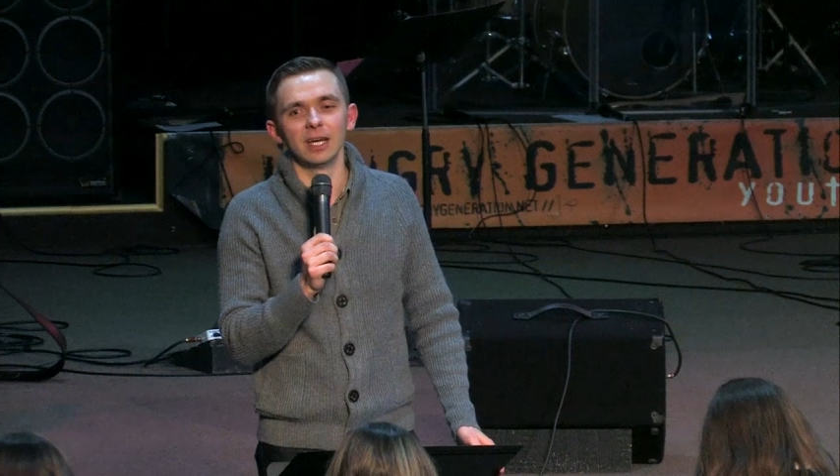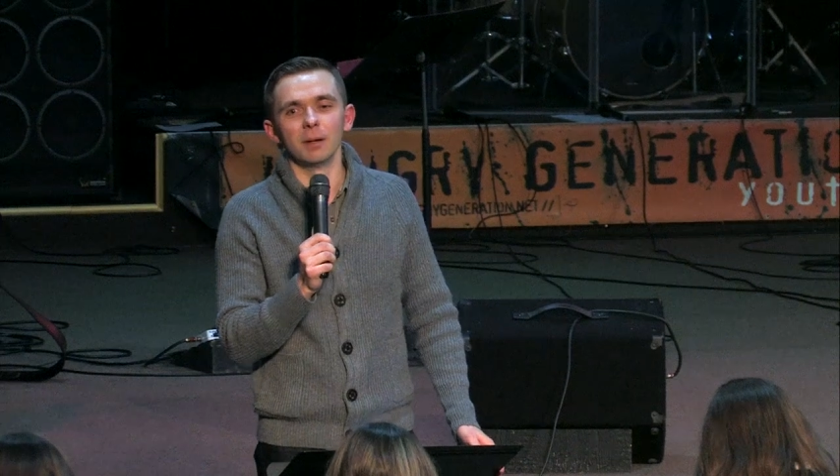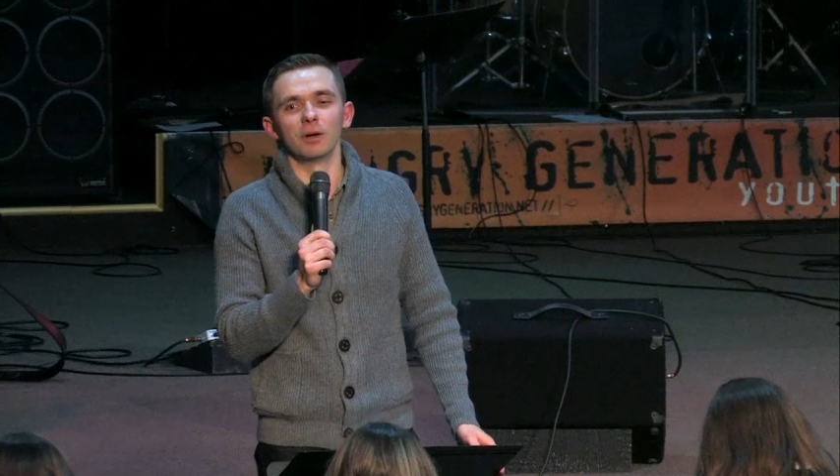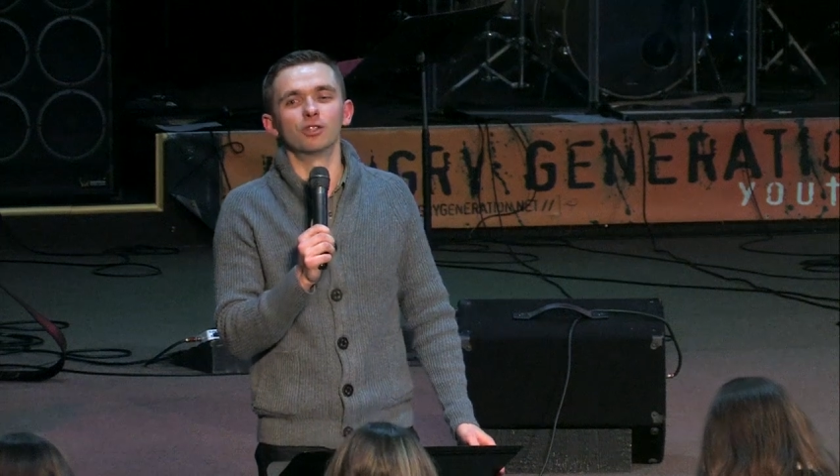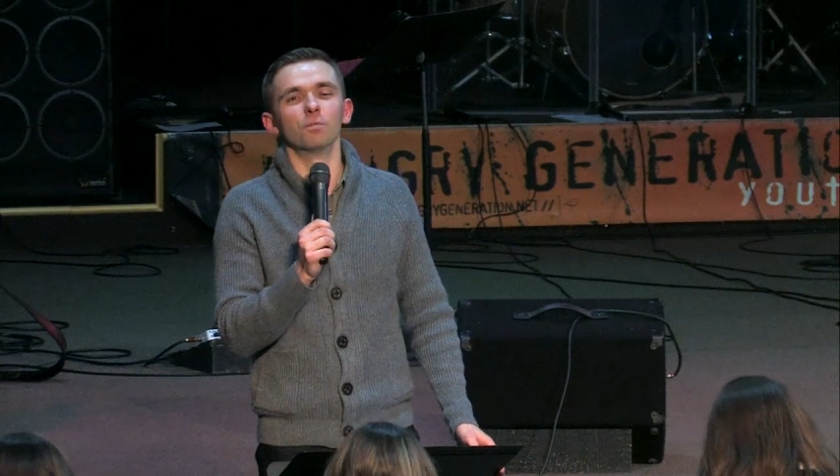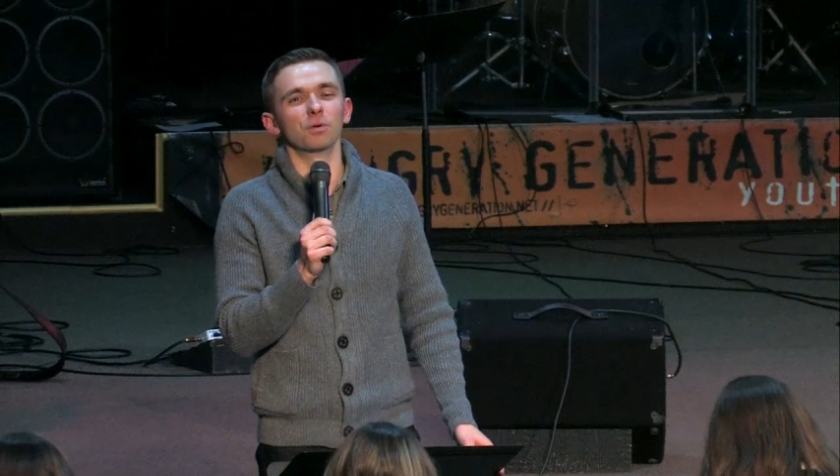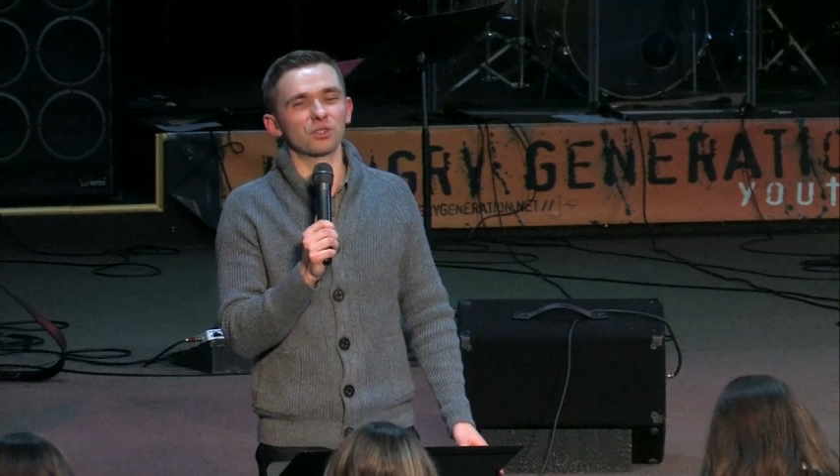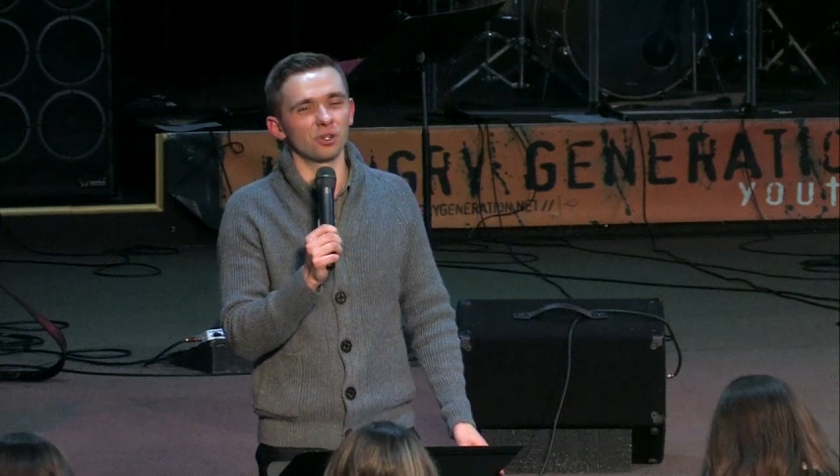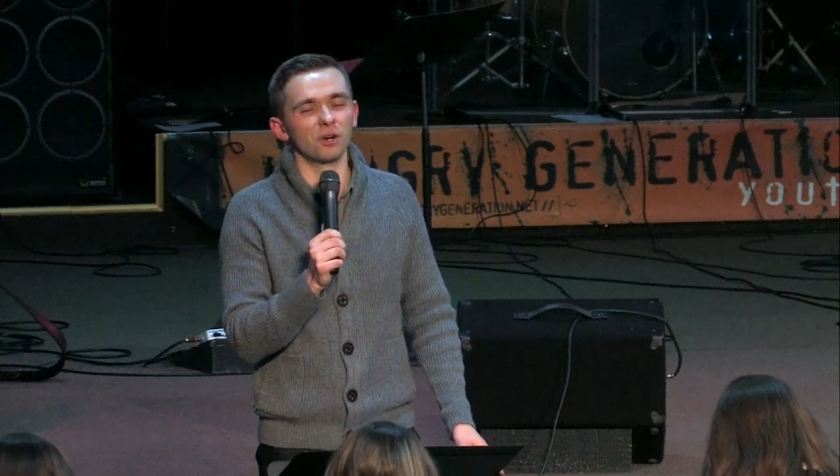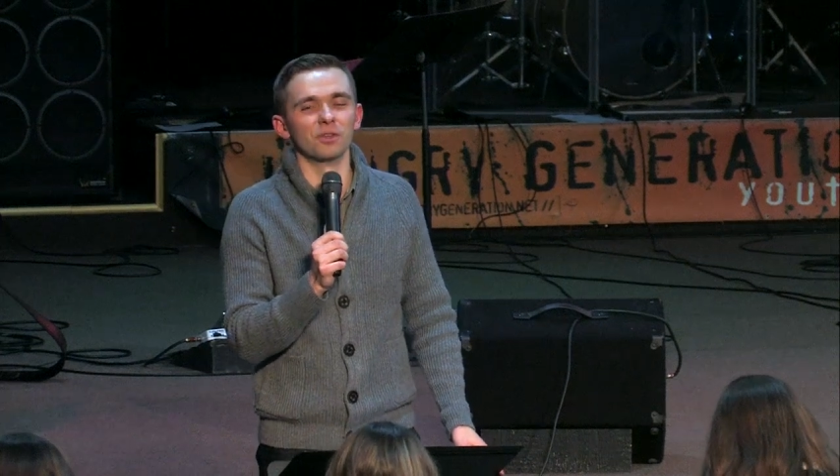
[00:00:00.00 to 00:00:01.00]
but to
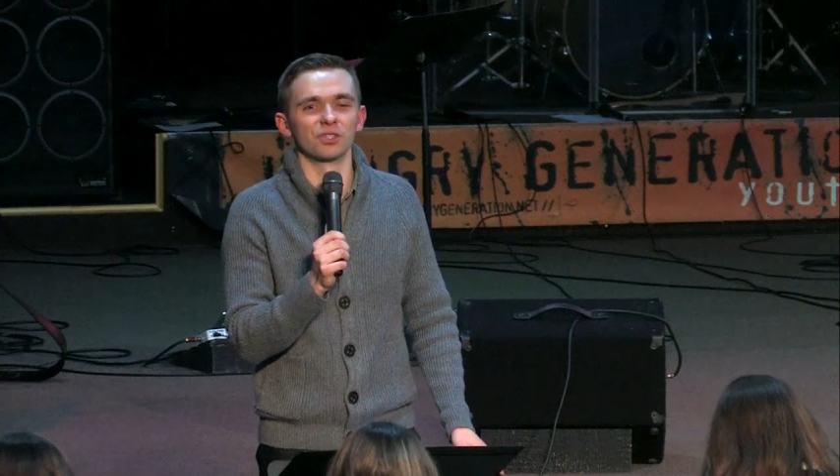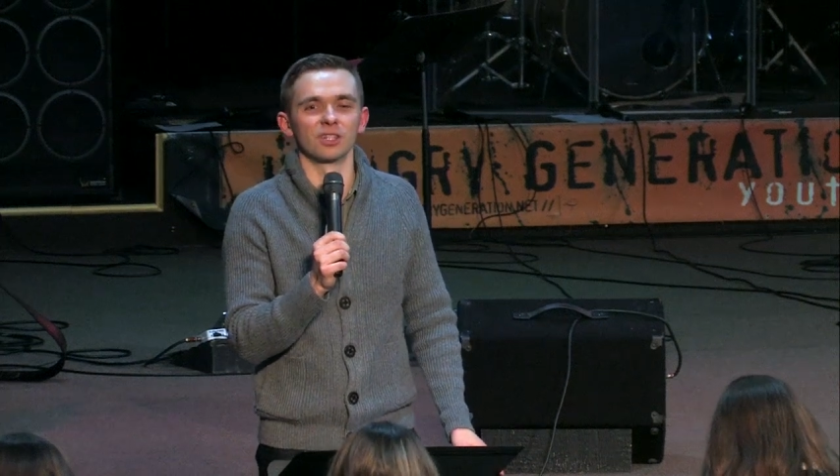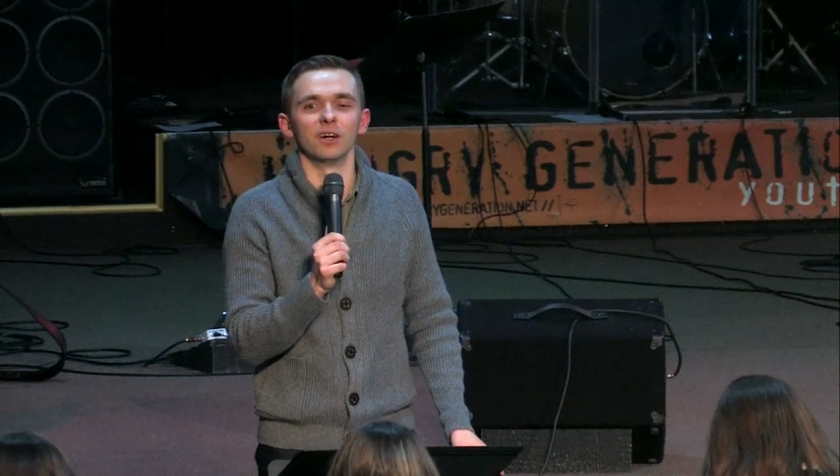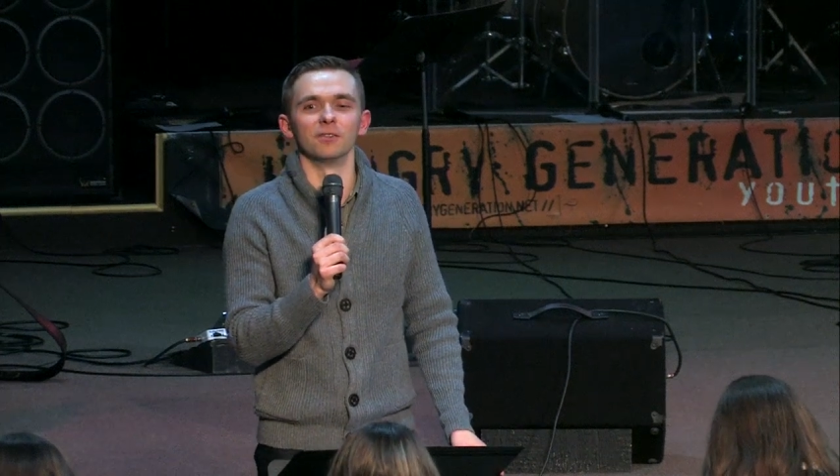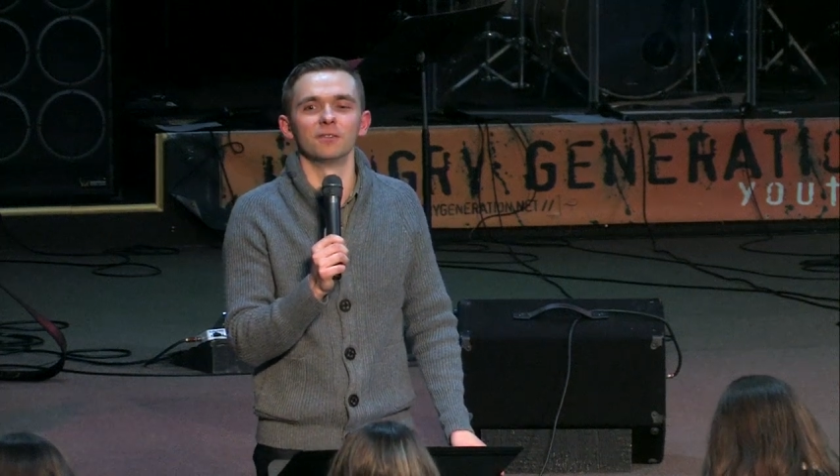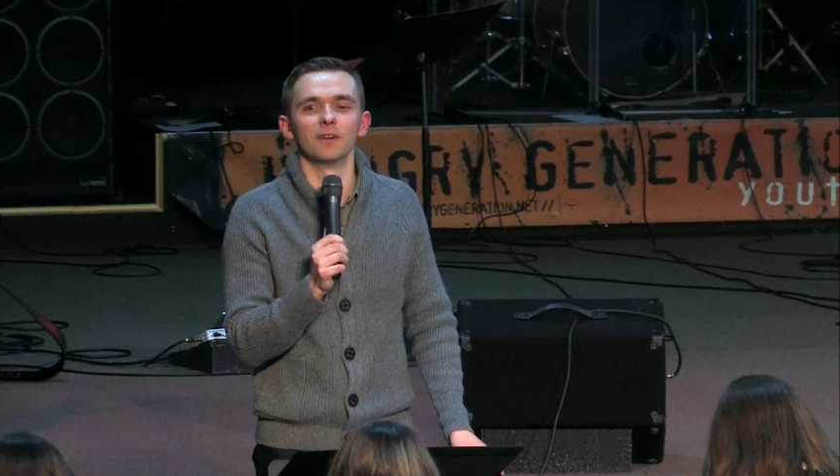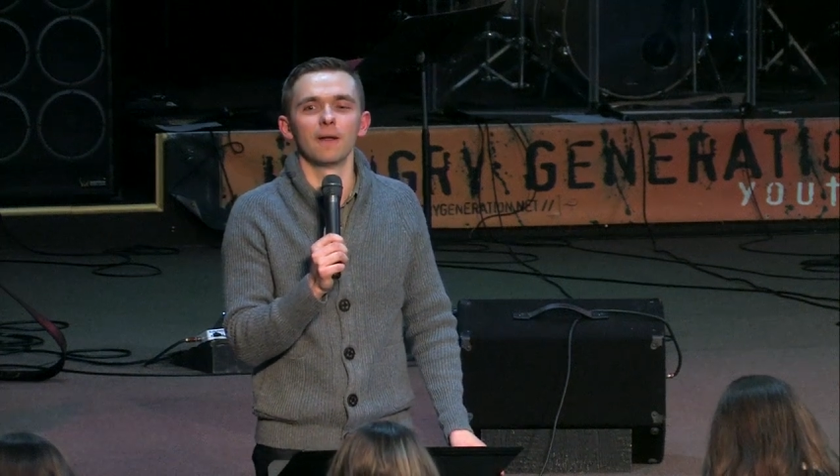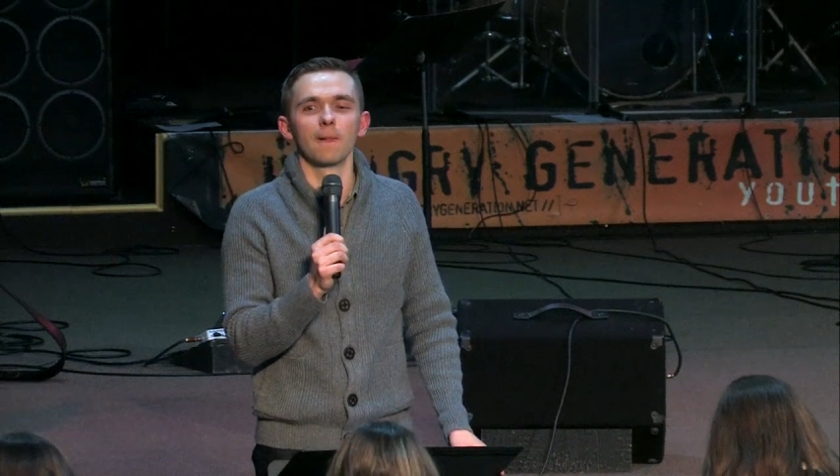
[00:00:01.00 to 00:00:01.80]
preserve yourself